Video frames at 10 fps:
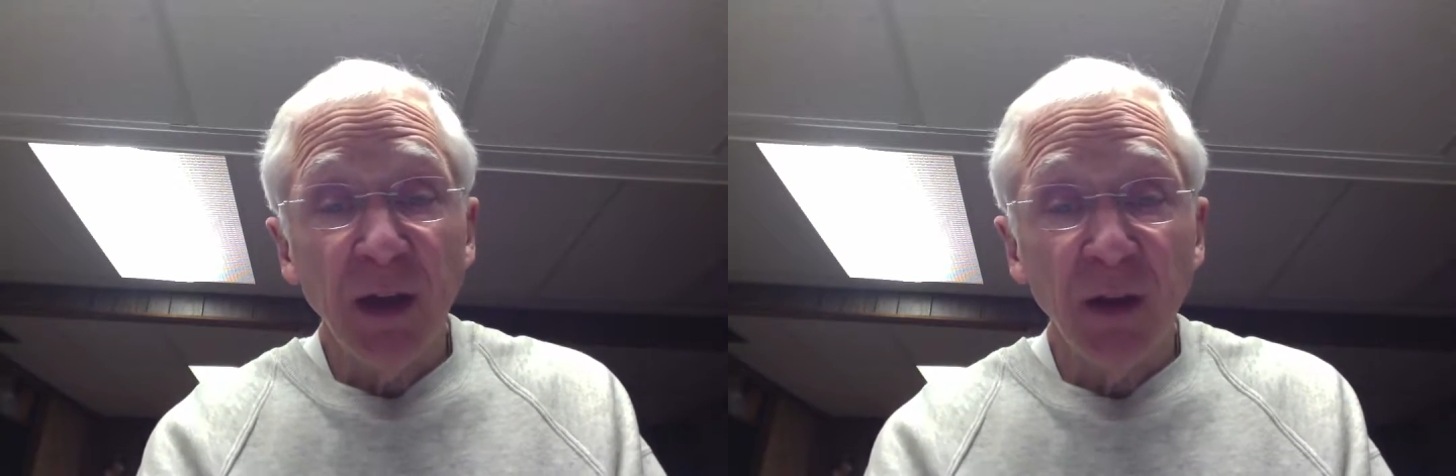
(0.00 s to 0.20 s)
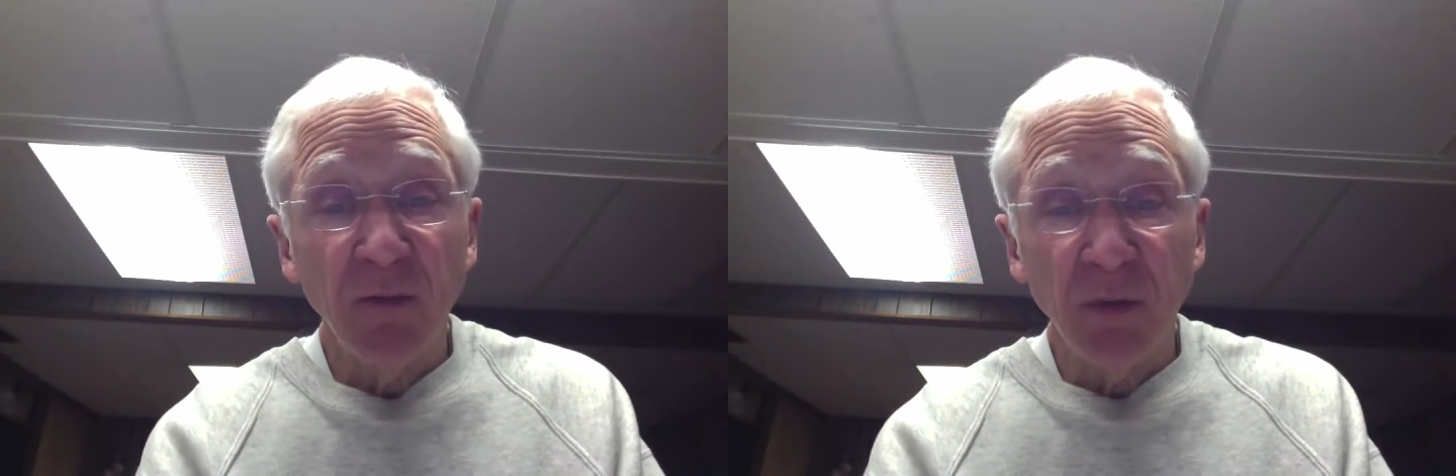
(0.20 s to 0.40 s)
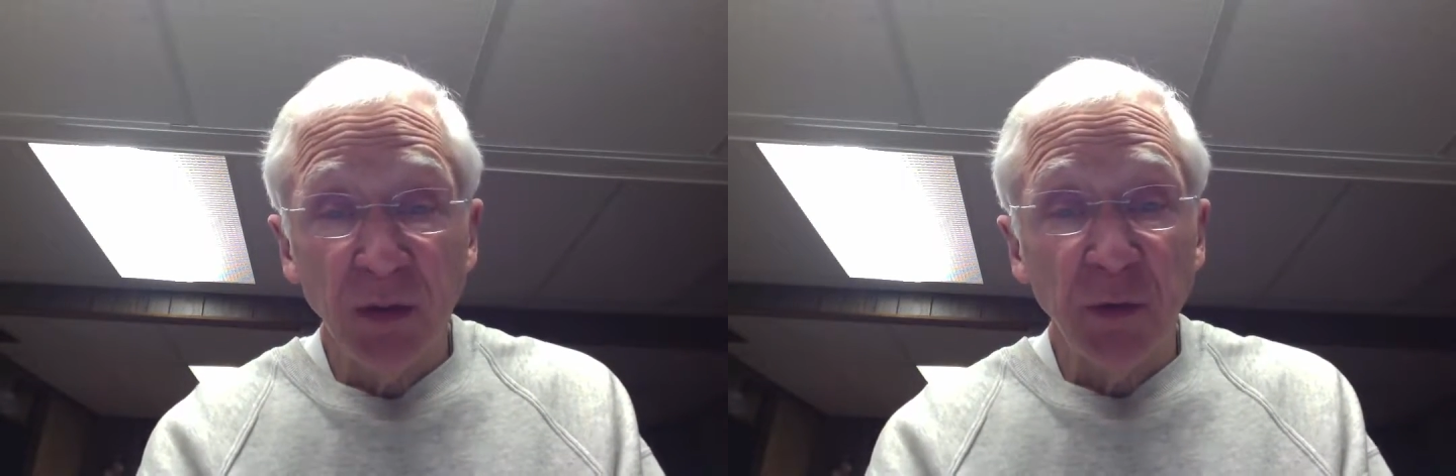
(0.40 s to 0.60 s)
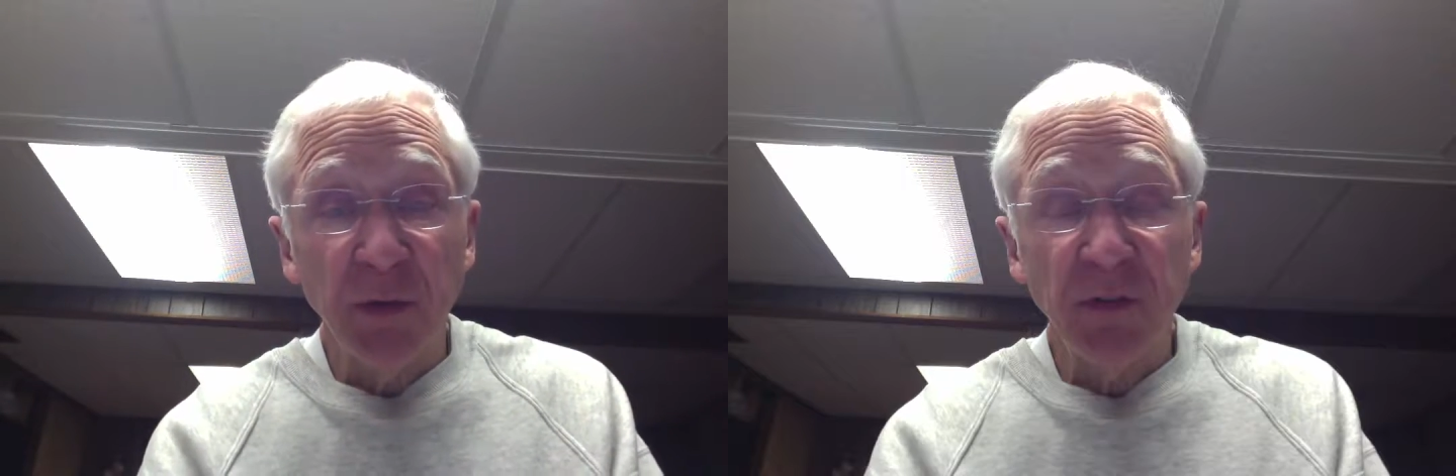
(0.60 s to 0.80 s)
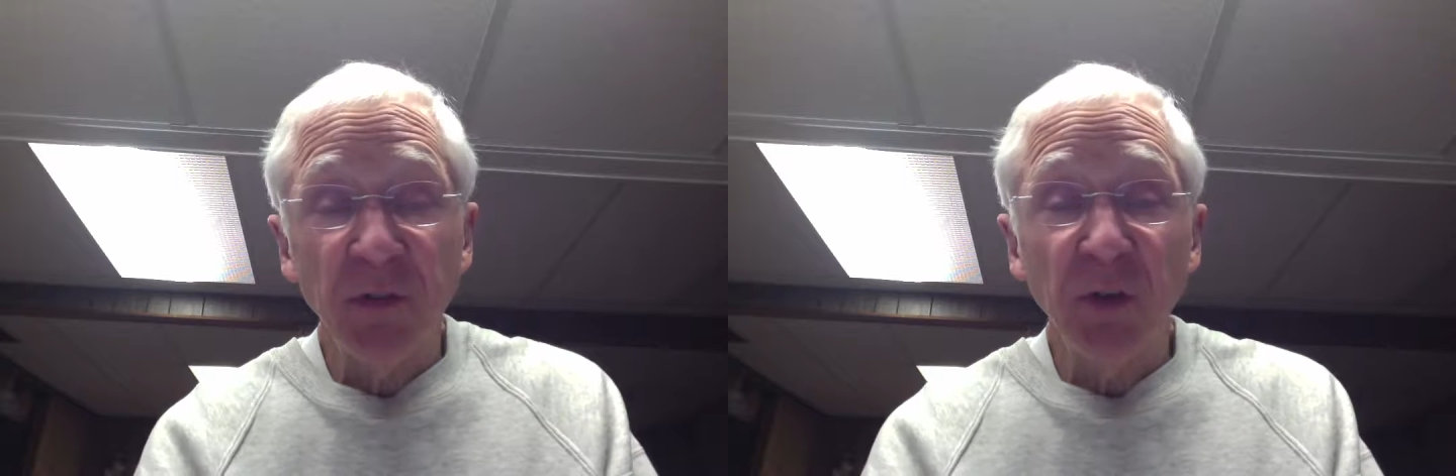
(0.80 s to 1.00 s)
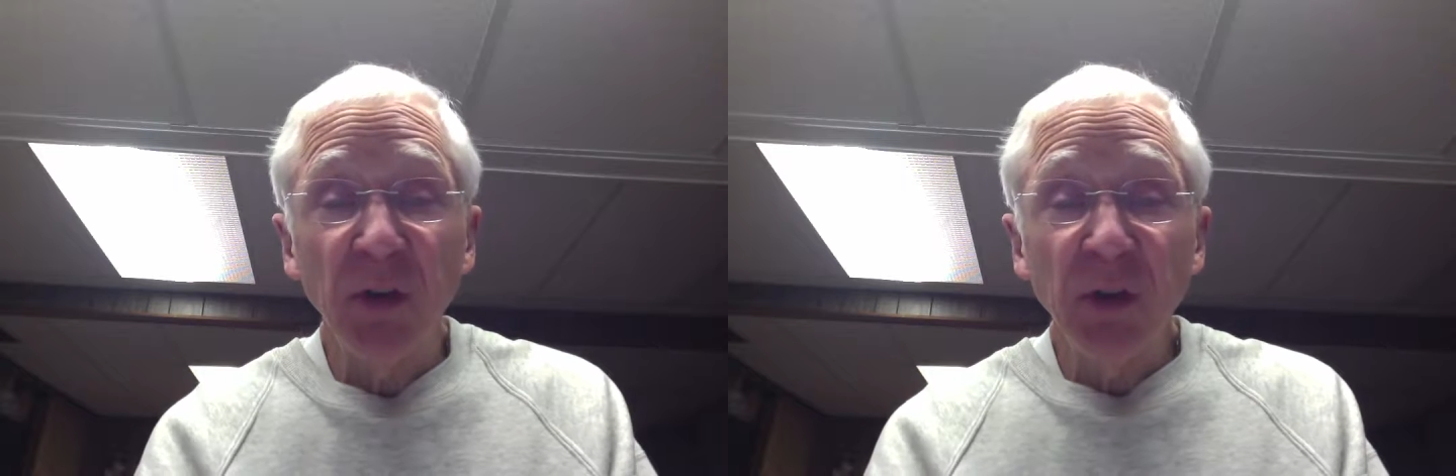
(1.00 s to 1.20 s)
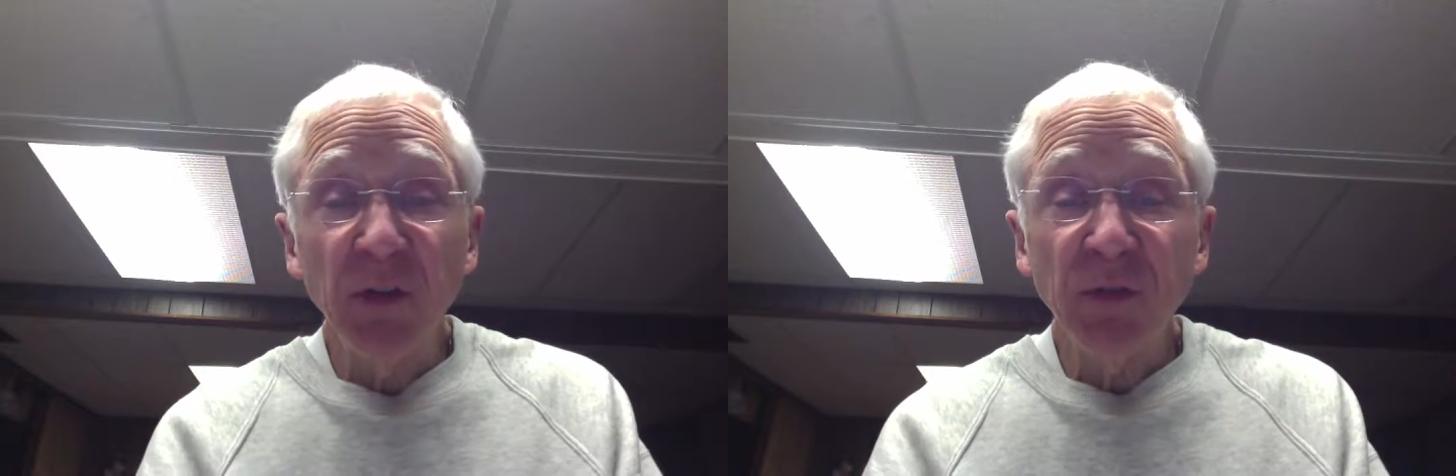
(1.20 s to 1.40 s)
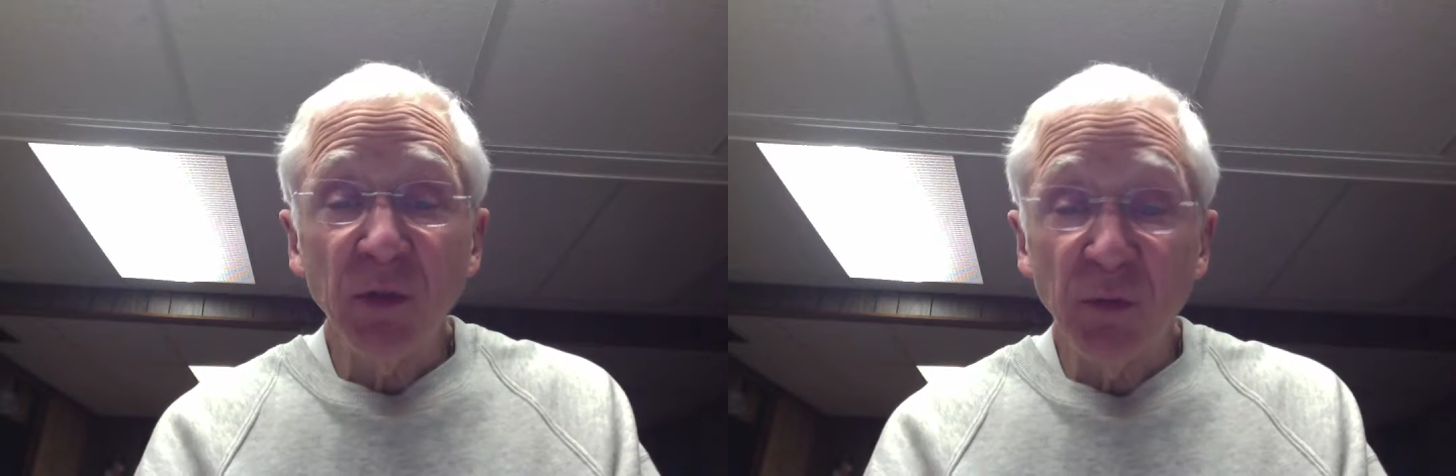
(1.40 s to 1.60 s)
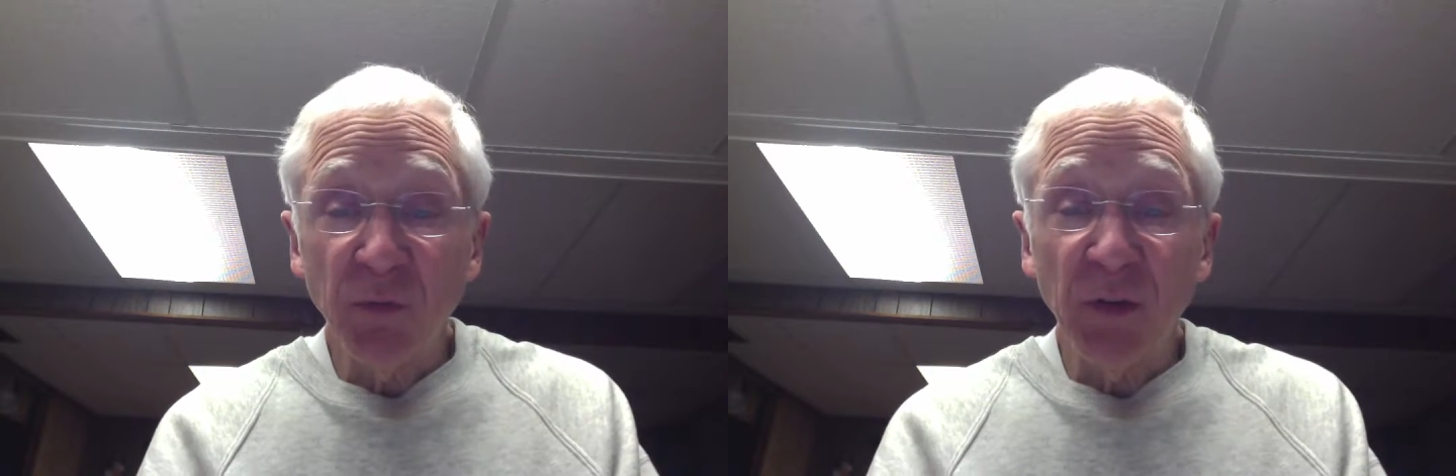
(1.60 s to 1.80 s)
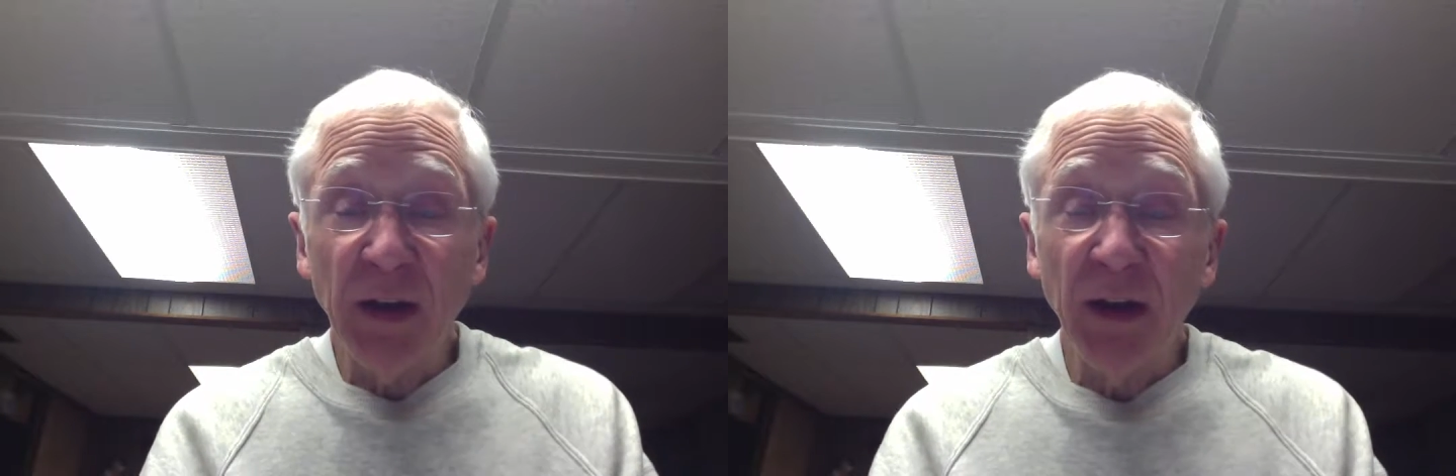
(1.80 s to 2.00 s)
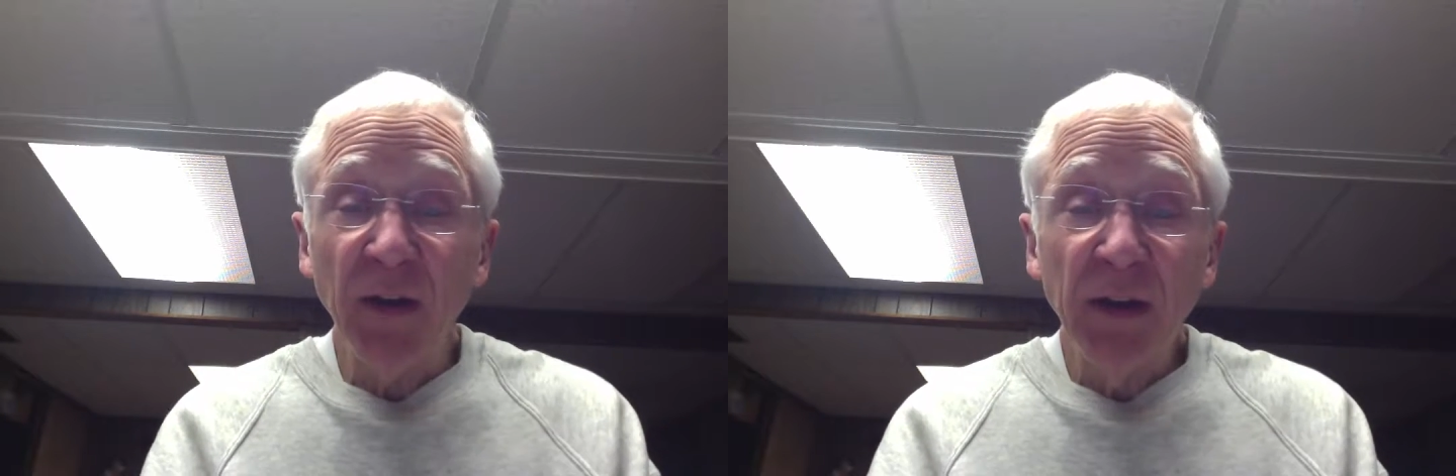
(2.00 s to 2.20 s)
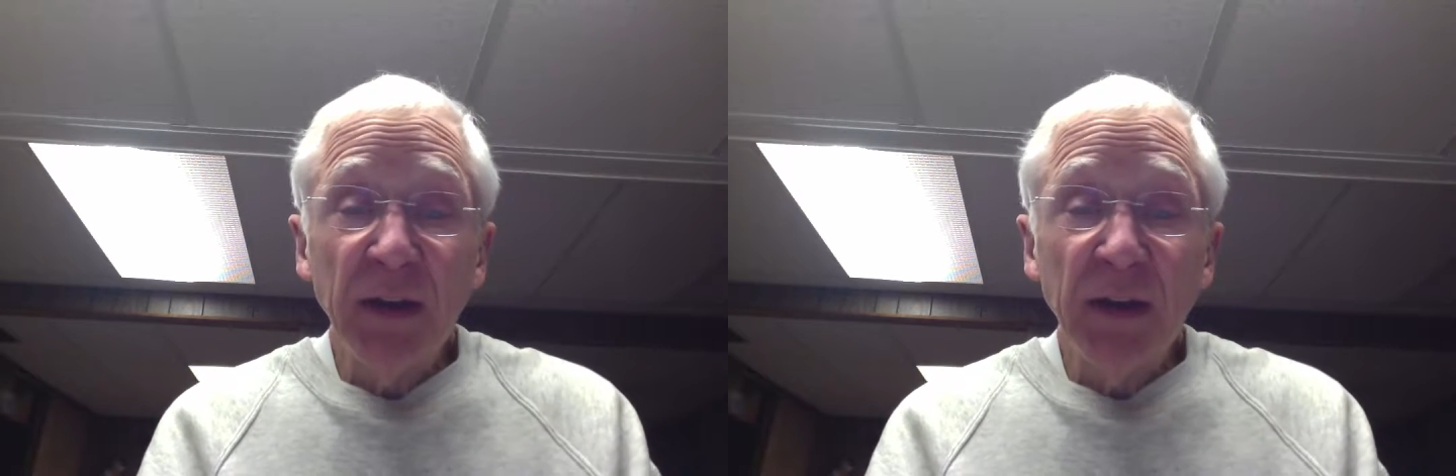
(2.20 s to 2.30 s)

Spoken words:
of literature so far.